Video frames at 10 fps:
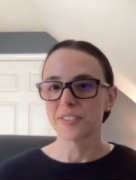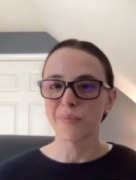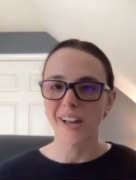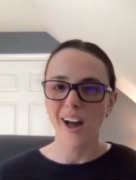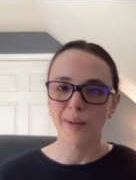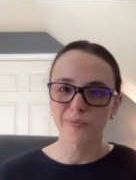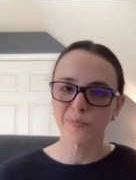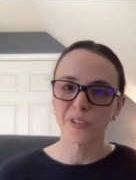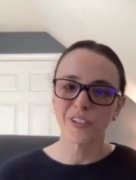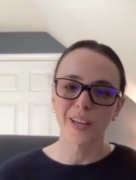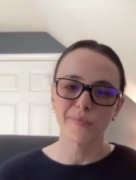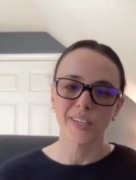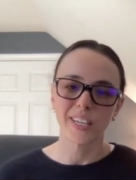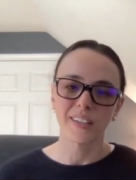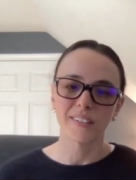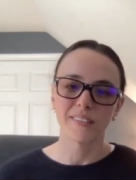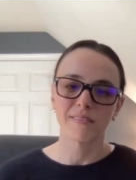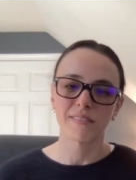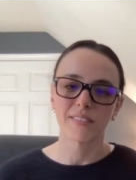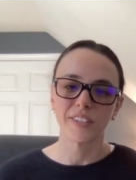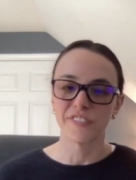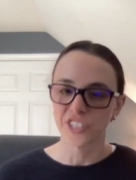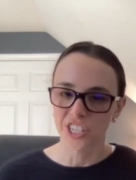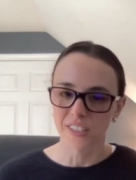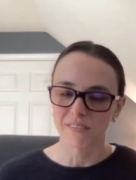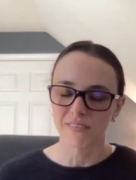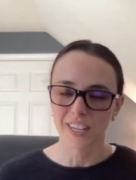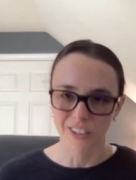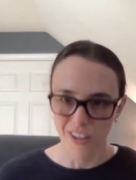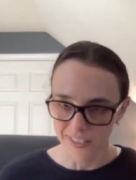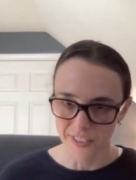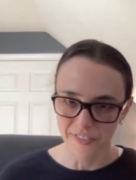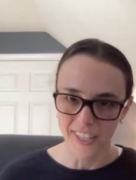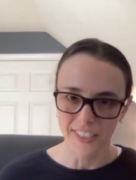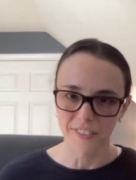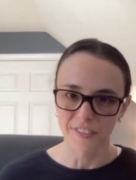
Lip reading: And by optimal, I mean efficient and cost effective.